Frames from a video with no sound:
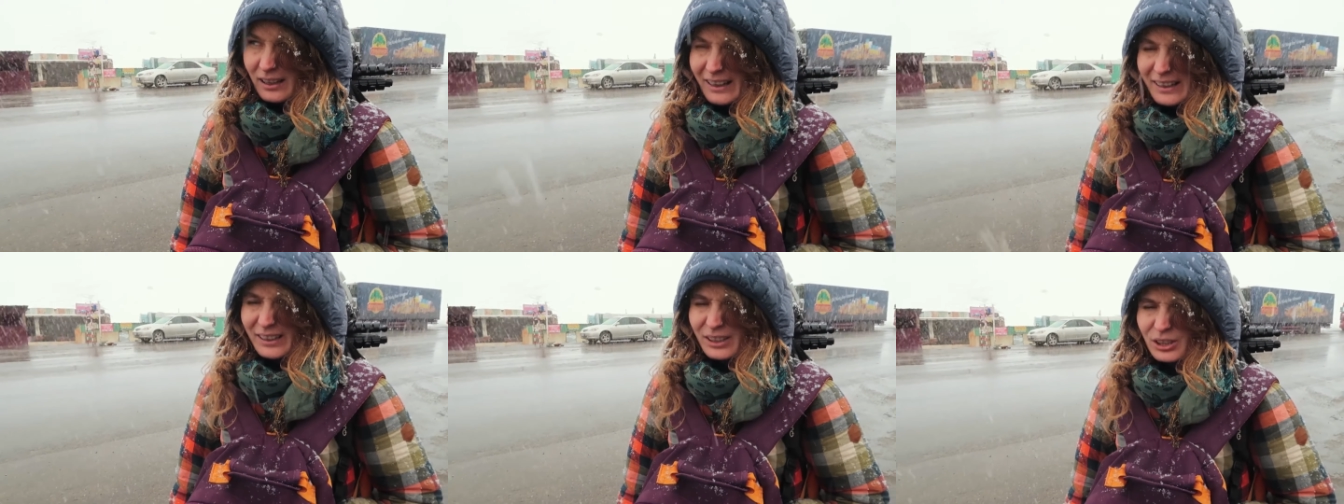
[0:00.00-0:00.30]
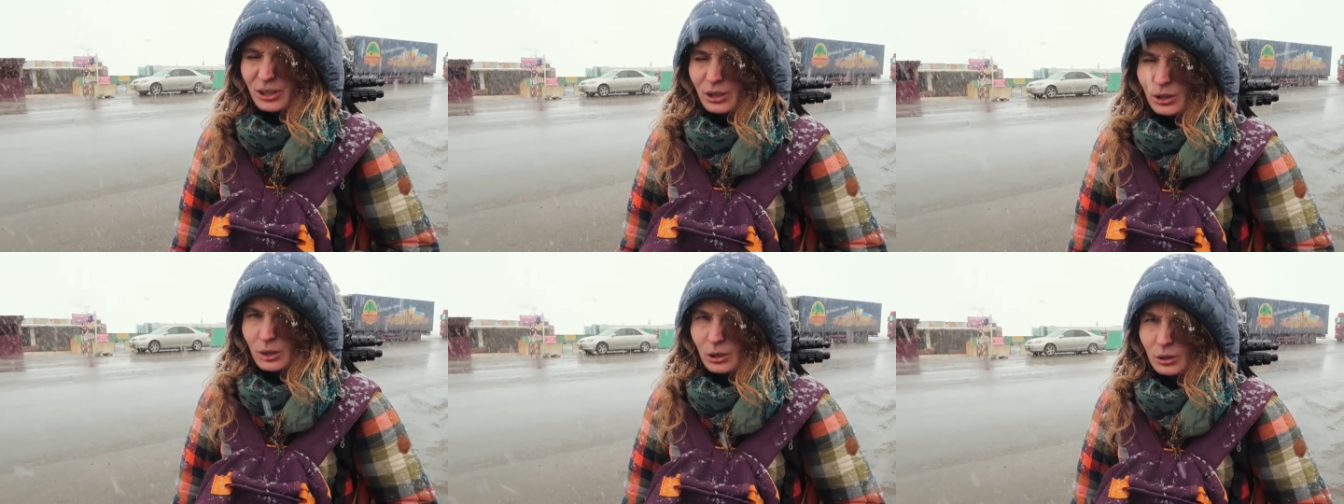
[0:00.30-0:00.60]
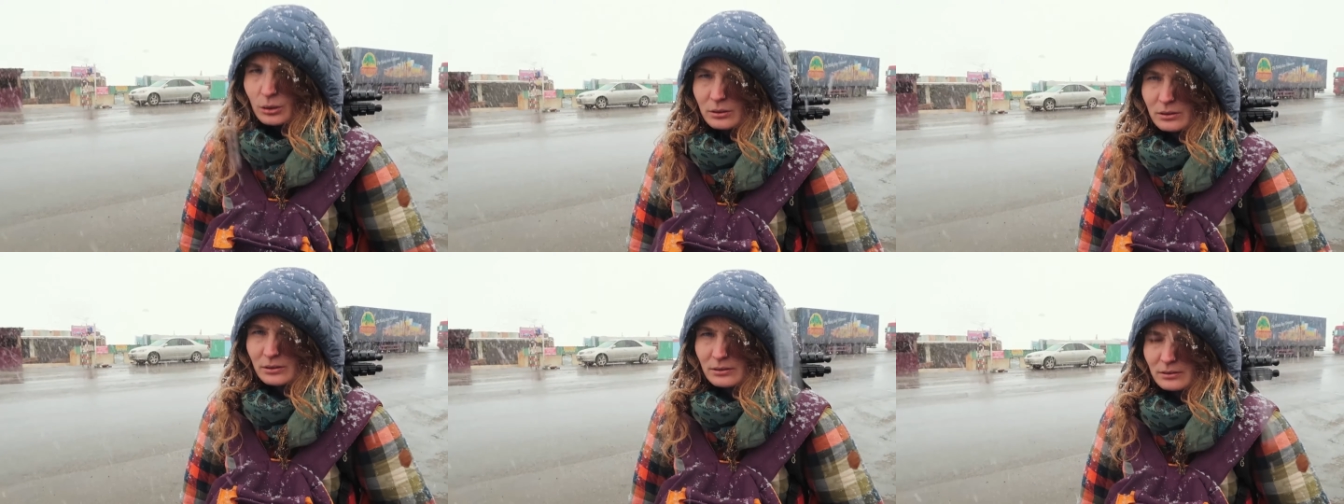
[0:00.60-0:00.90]
I don't
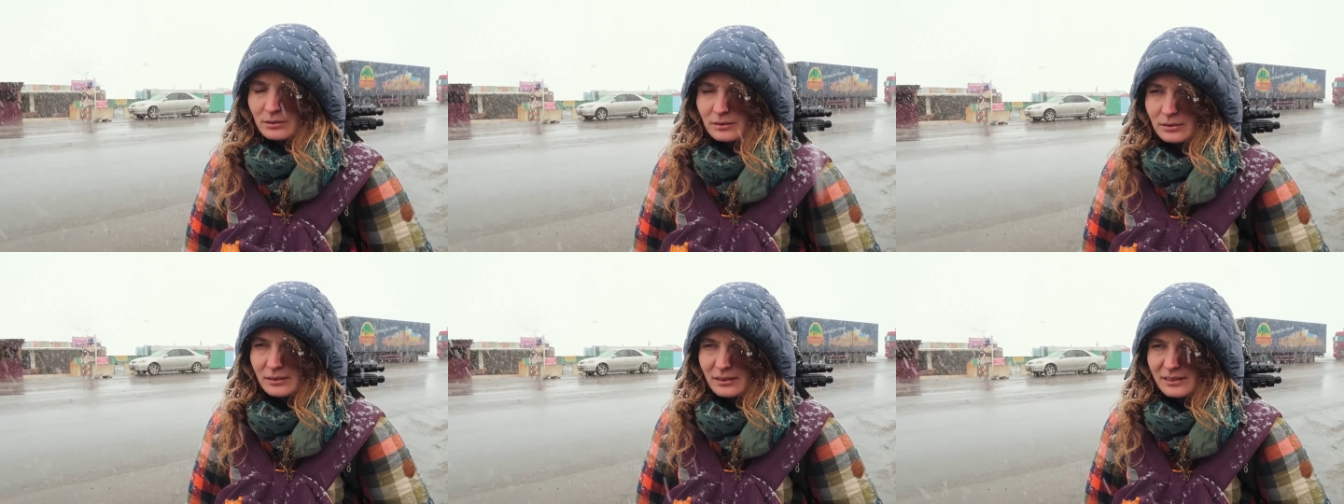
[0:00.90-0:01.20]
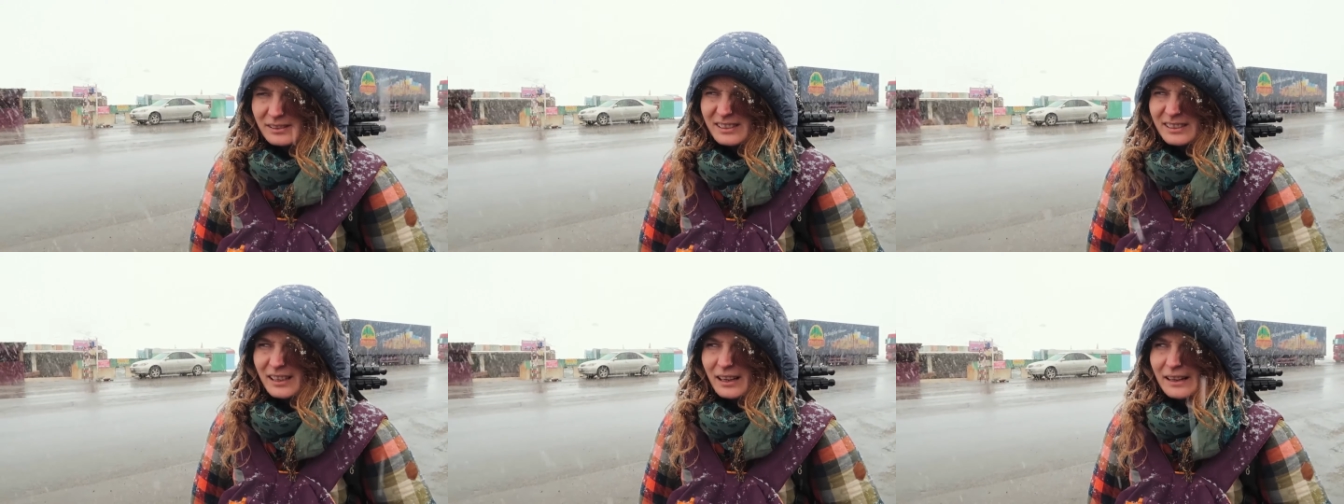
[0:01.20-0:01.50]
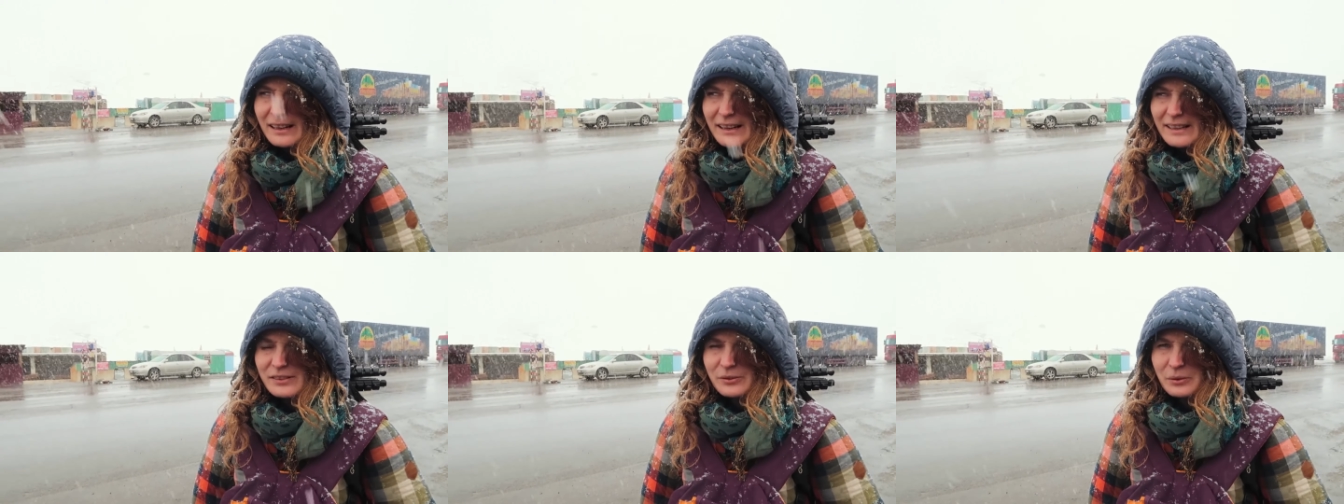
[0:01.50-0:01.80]
know. It's not
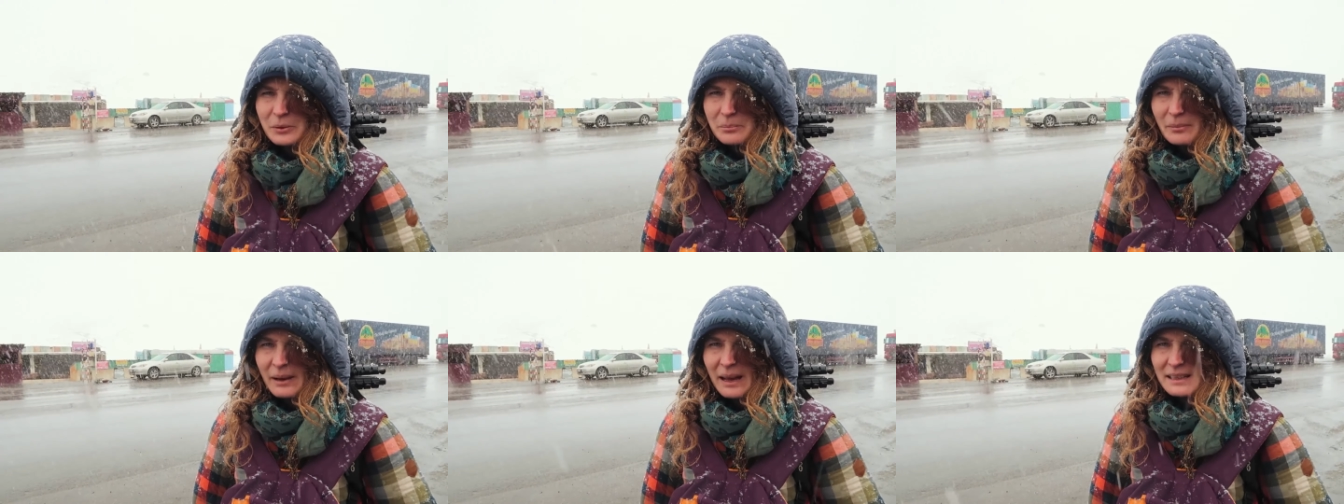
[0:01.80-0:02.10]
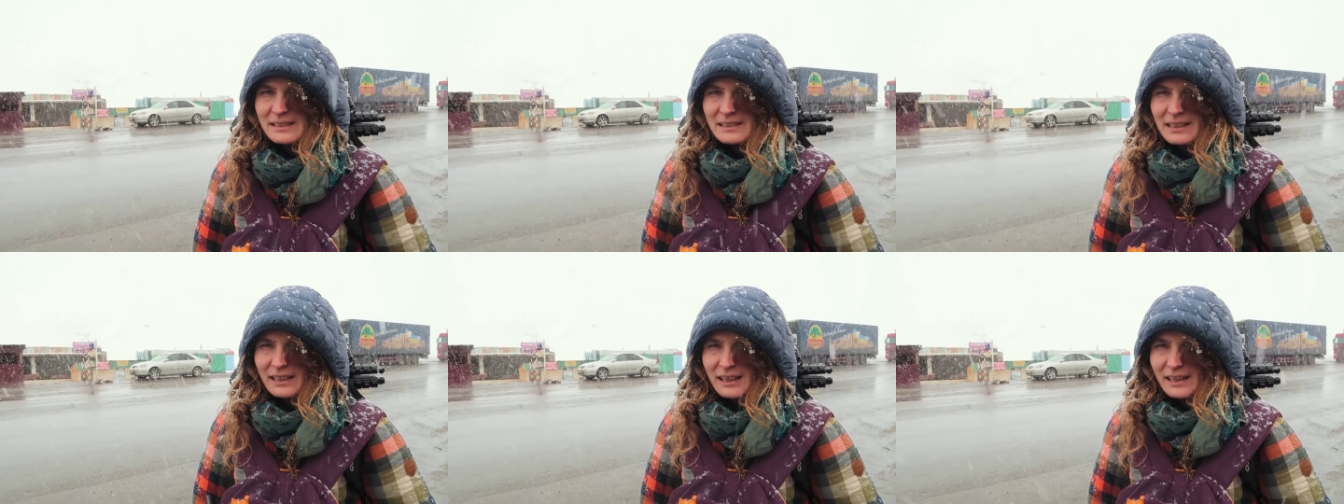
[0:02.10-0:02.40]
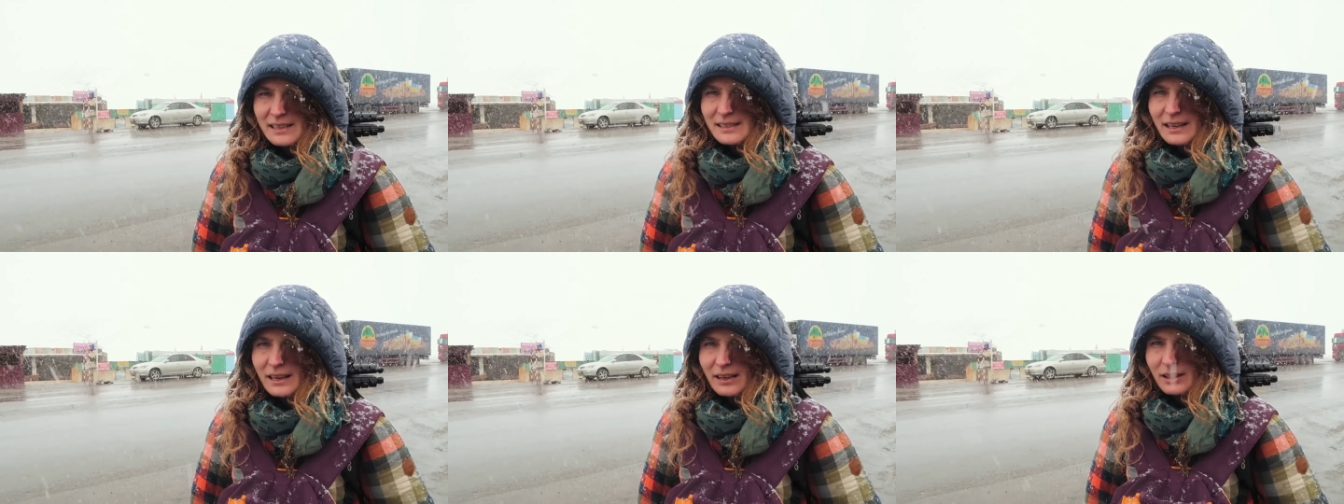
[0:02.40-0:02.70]
as romantic
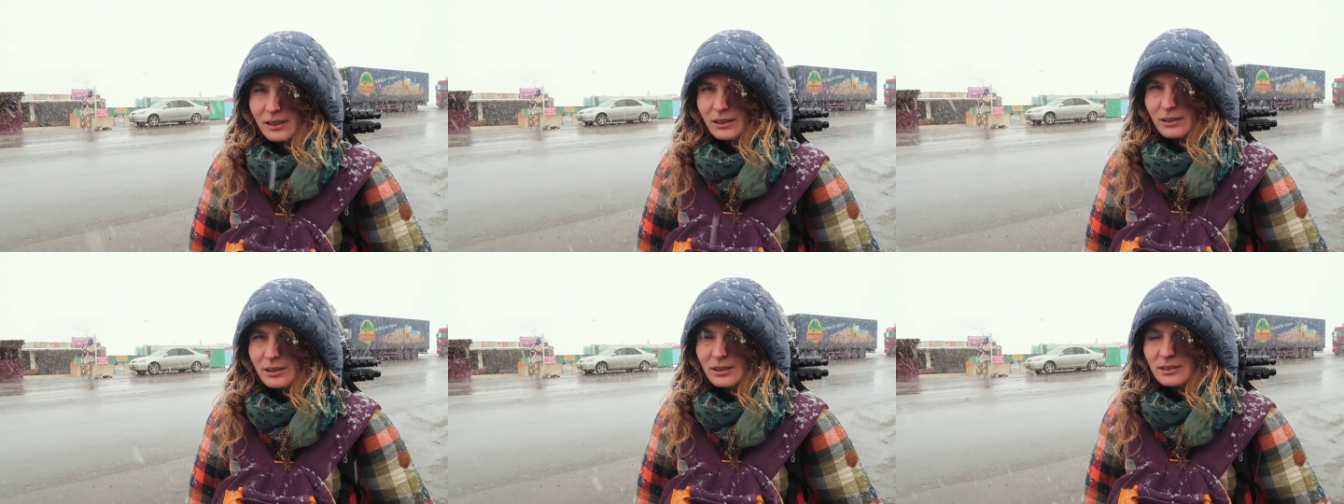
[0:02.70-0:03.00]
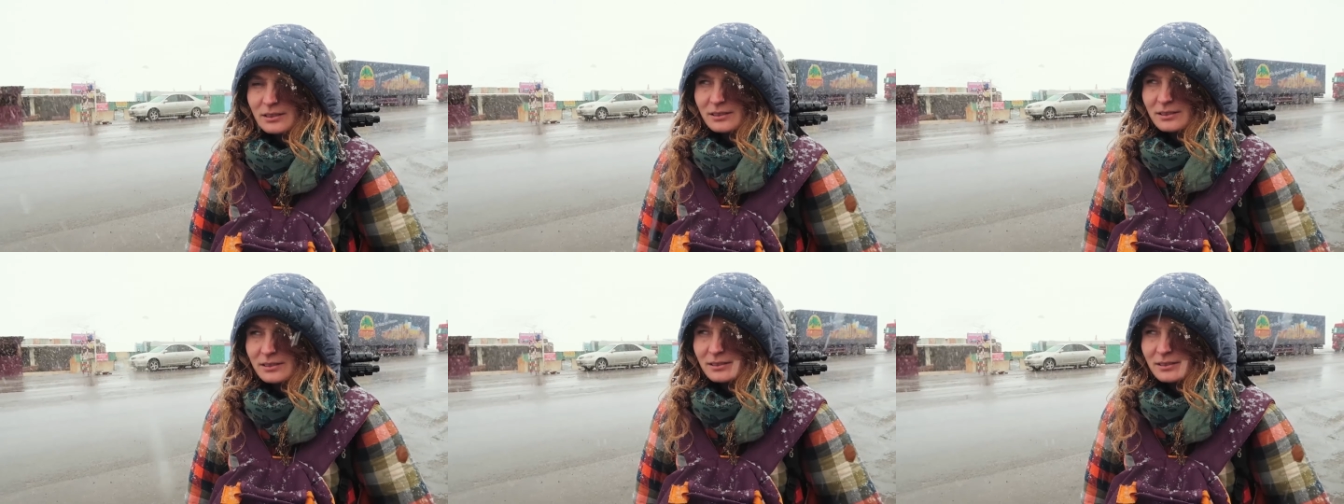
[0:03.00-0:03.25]
as I thought.